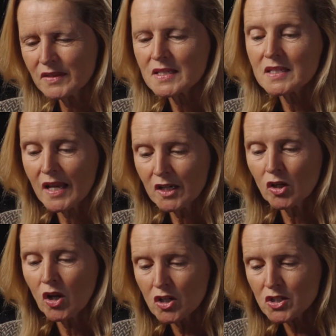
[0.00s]
This
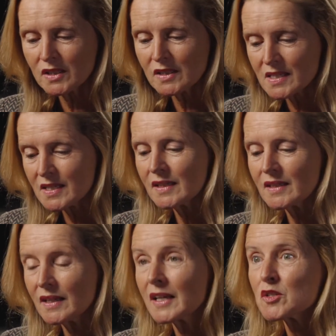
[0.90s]
ecological
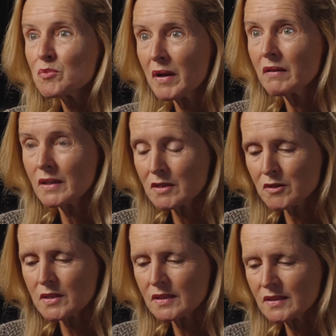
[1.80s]
city
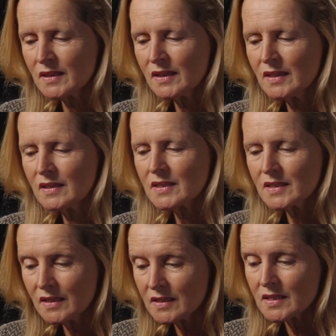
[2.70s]
experienced
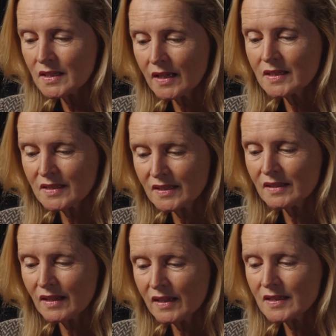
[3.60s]
since
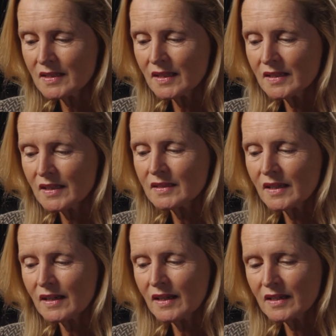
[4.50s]
1919 and
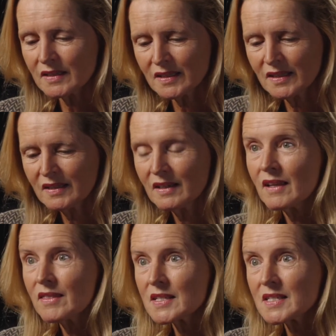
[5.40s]
declared
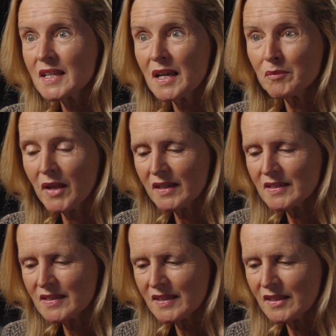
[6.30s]
at the Siam
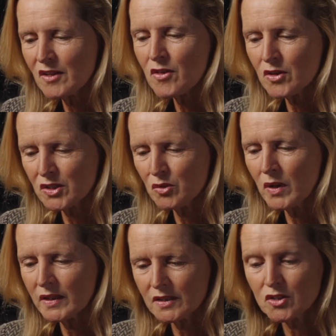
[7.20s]

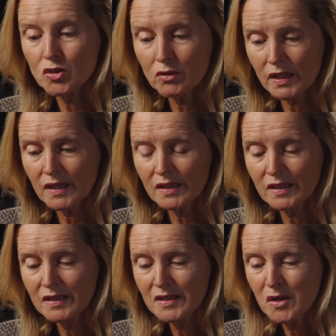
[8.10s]
1931 in Zurich
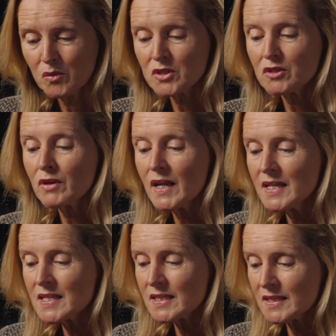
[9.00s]
was
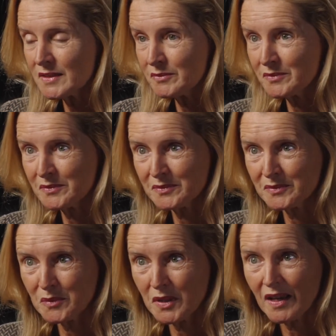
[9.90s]
erased
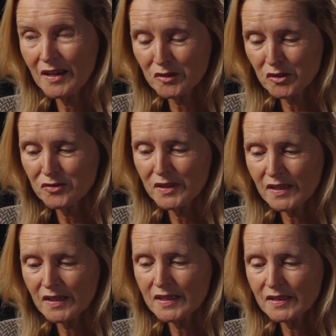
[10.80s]
when Adolf
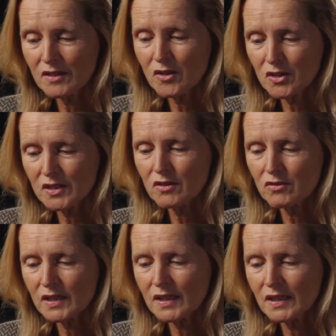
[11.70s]
Hitler in
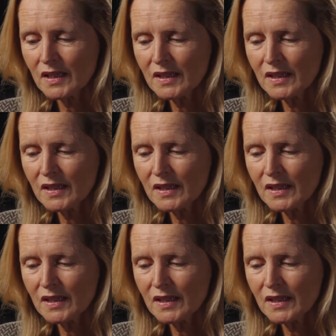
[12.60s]
1933